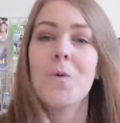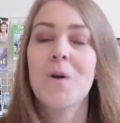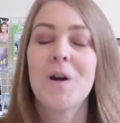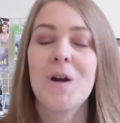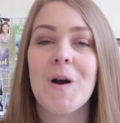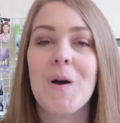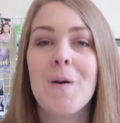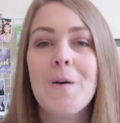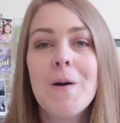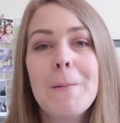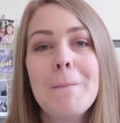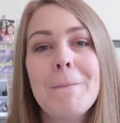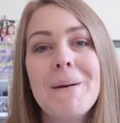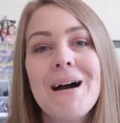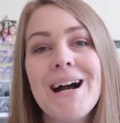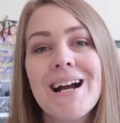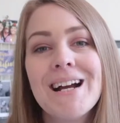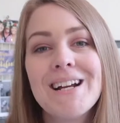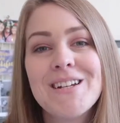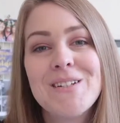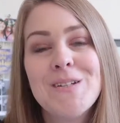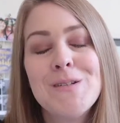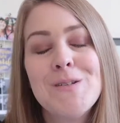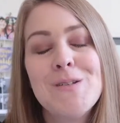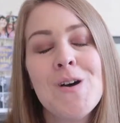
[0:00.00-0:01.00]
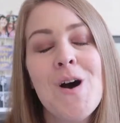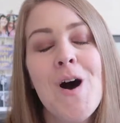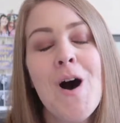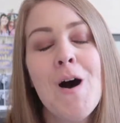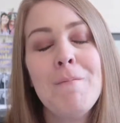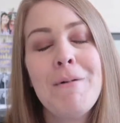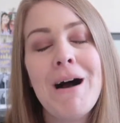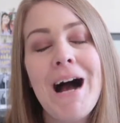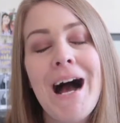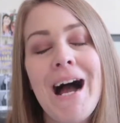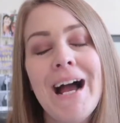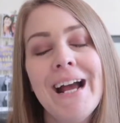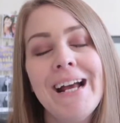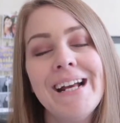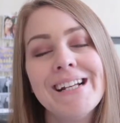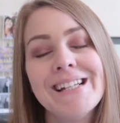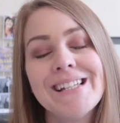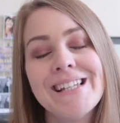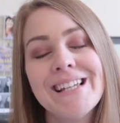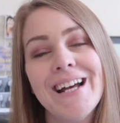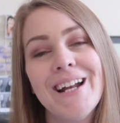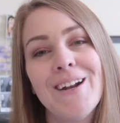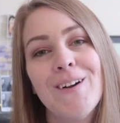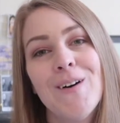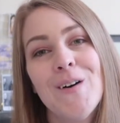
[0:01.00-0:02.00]
We're going back to Tom
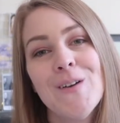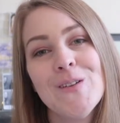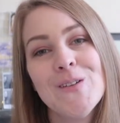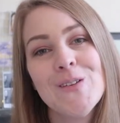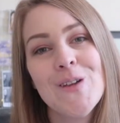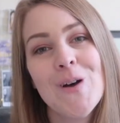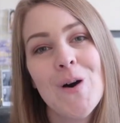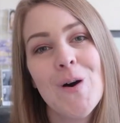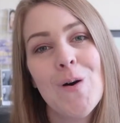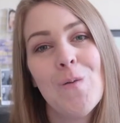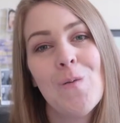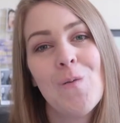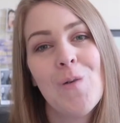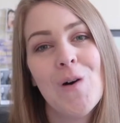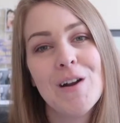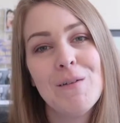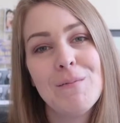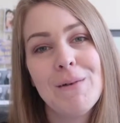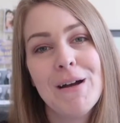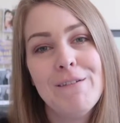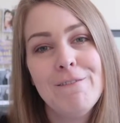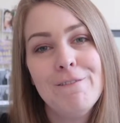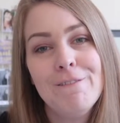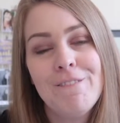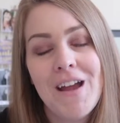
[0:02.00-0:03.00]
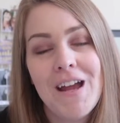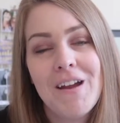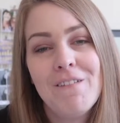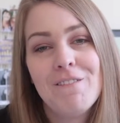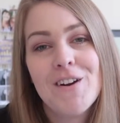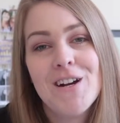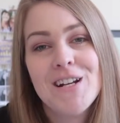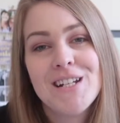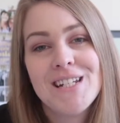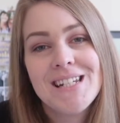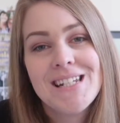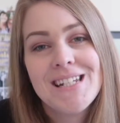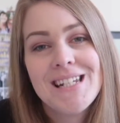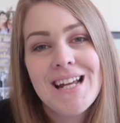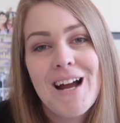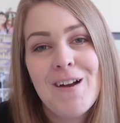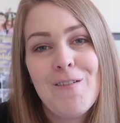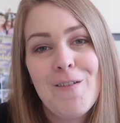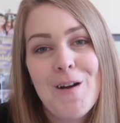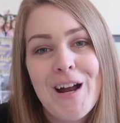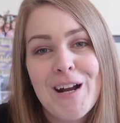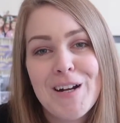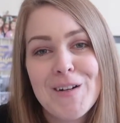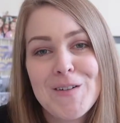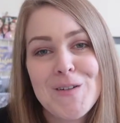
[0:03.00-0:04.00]
Hanks and also one of my favorite
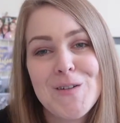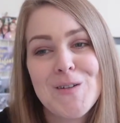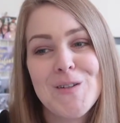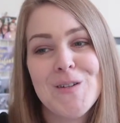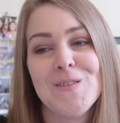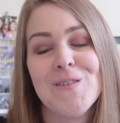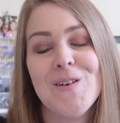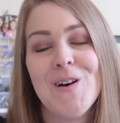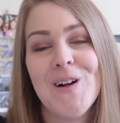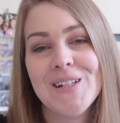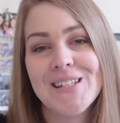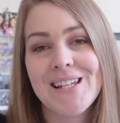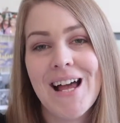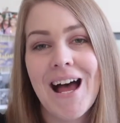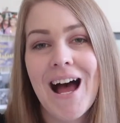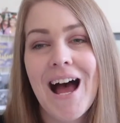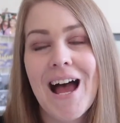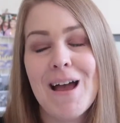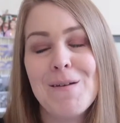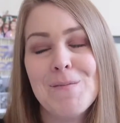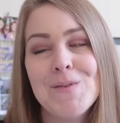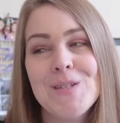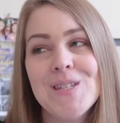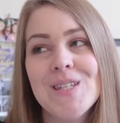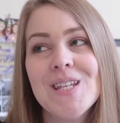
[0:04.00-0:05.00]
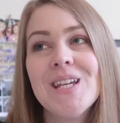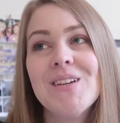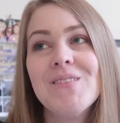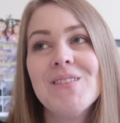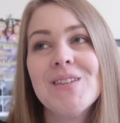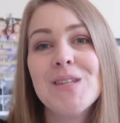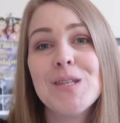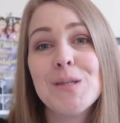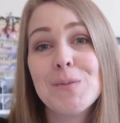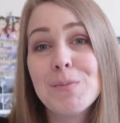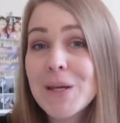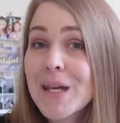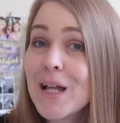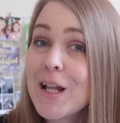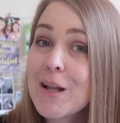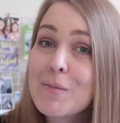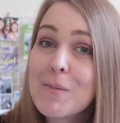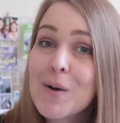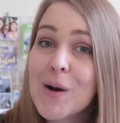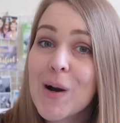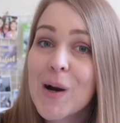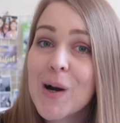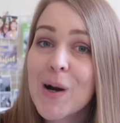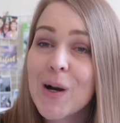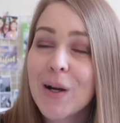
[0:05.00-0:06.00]
directors of all time, Steven
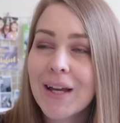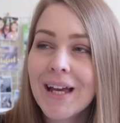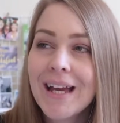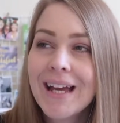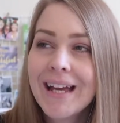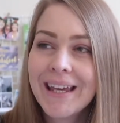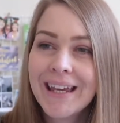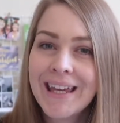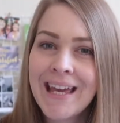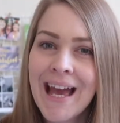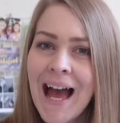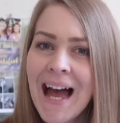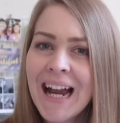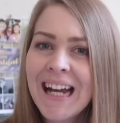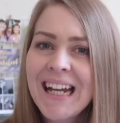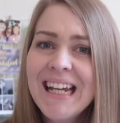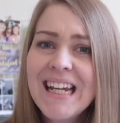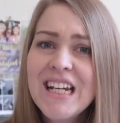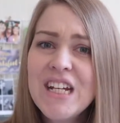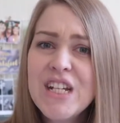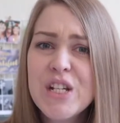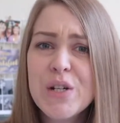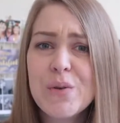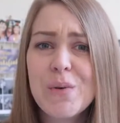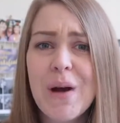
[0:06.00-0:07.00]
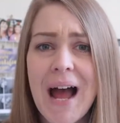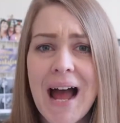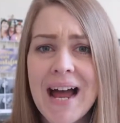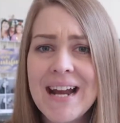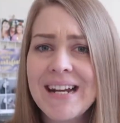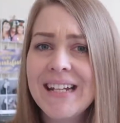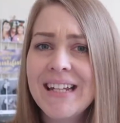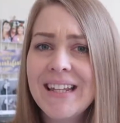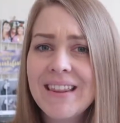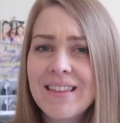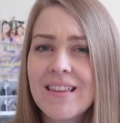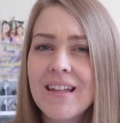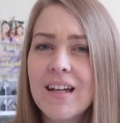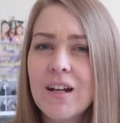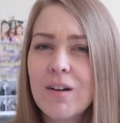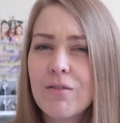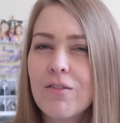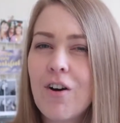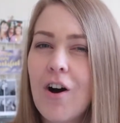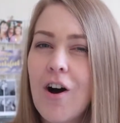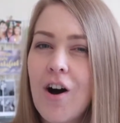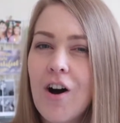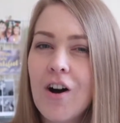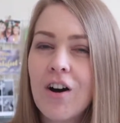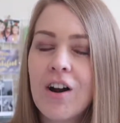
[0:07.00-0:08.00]
Spielberg. Can he do anything
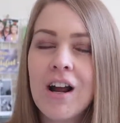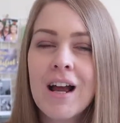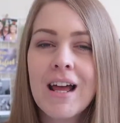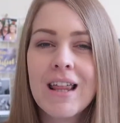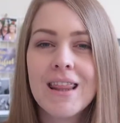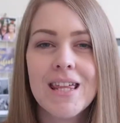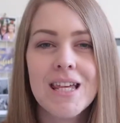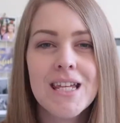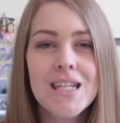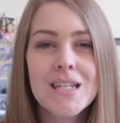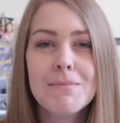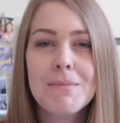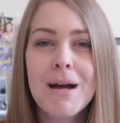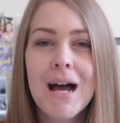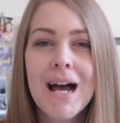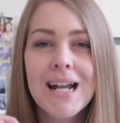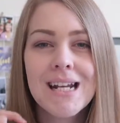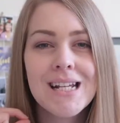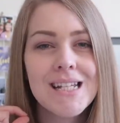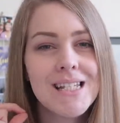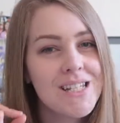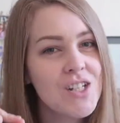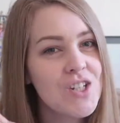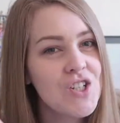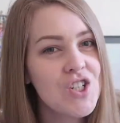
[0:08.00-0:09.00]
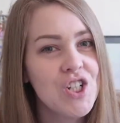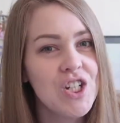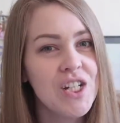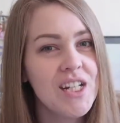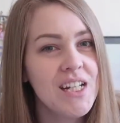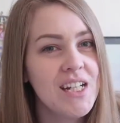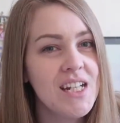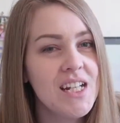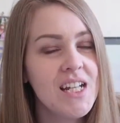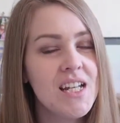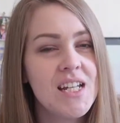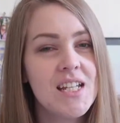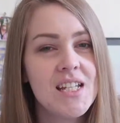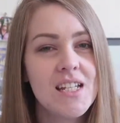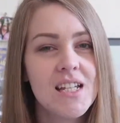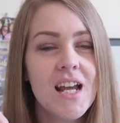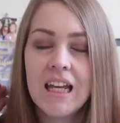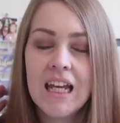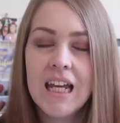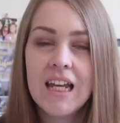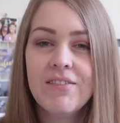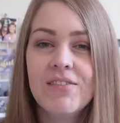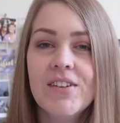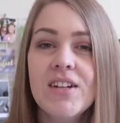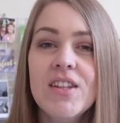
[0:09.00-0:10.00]
wrong? This man is a genius.
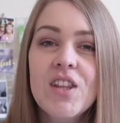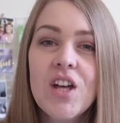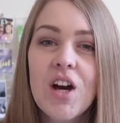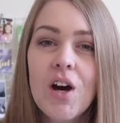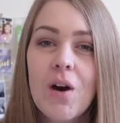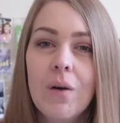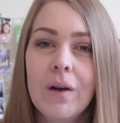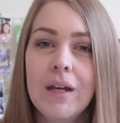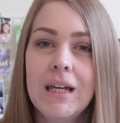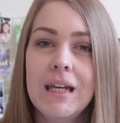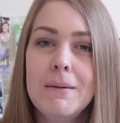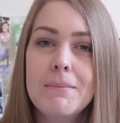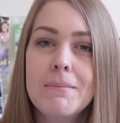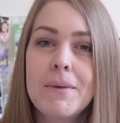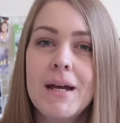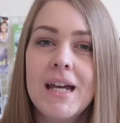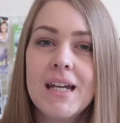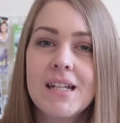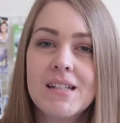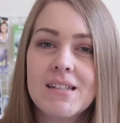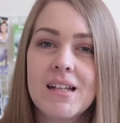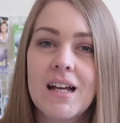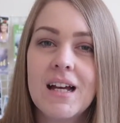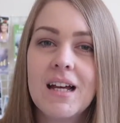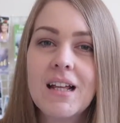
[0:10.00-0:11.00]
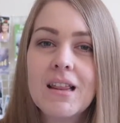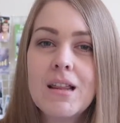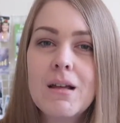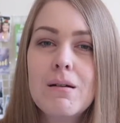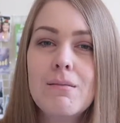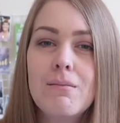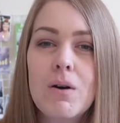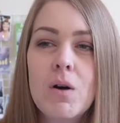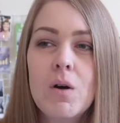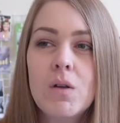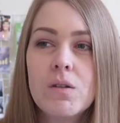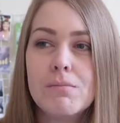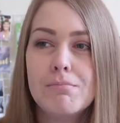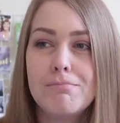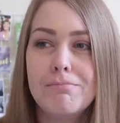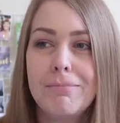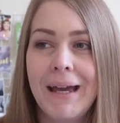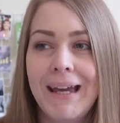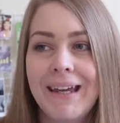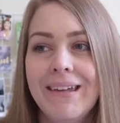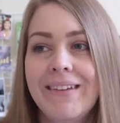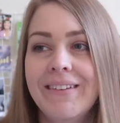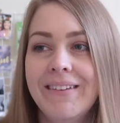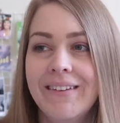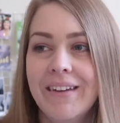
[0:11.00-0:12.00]
Even though he makes like the most
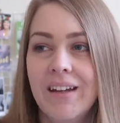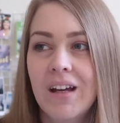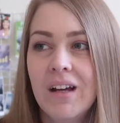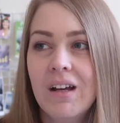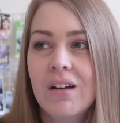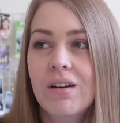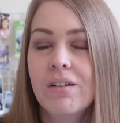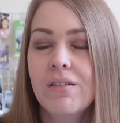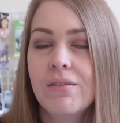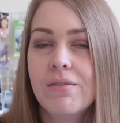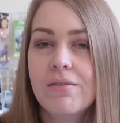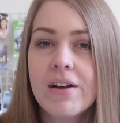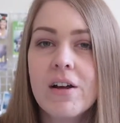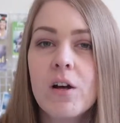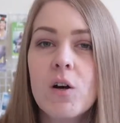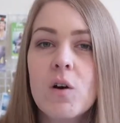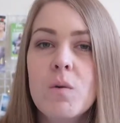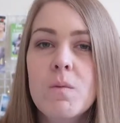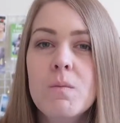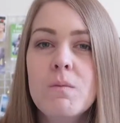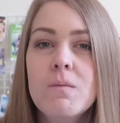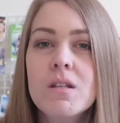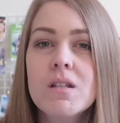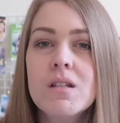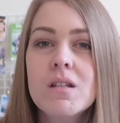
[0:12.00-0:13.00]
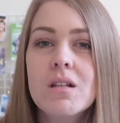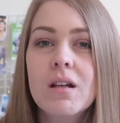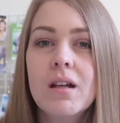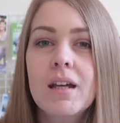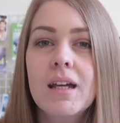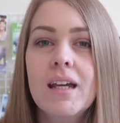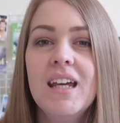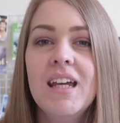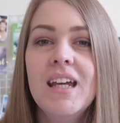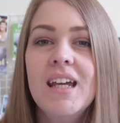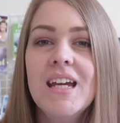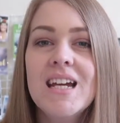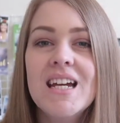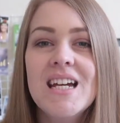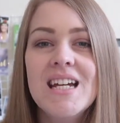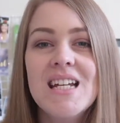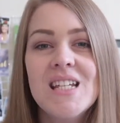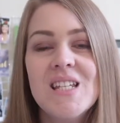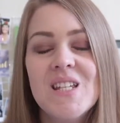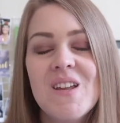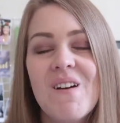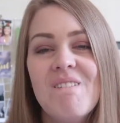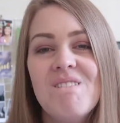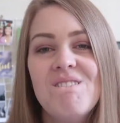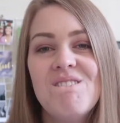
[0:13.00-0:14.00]
basic films, he
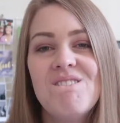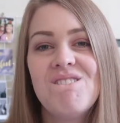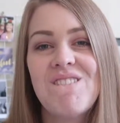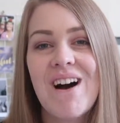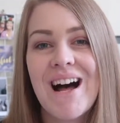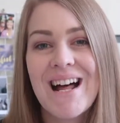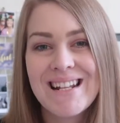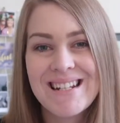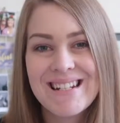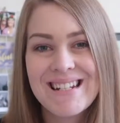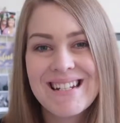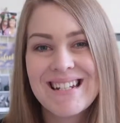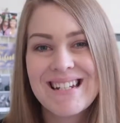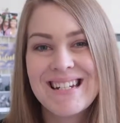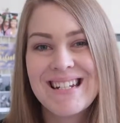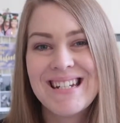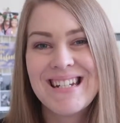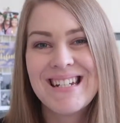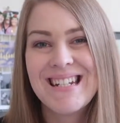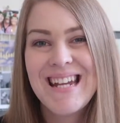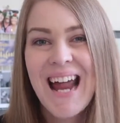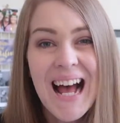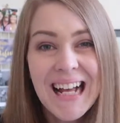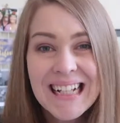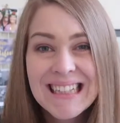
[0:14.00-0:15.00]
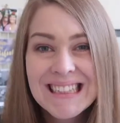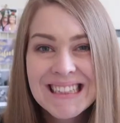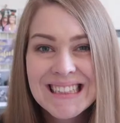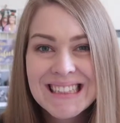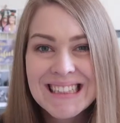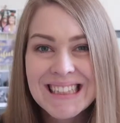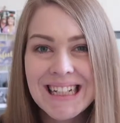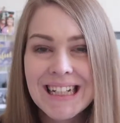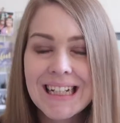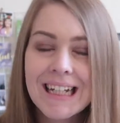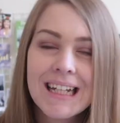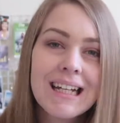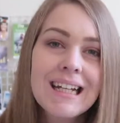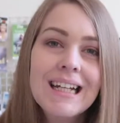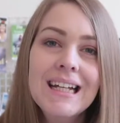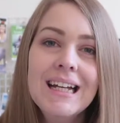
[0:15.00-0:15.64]
is fantastic.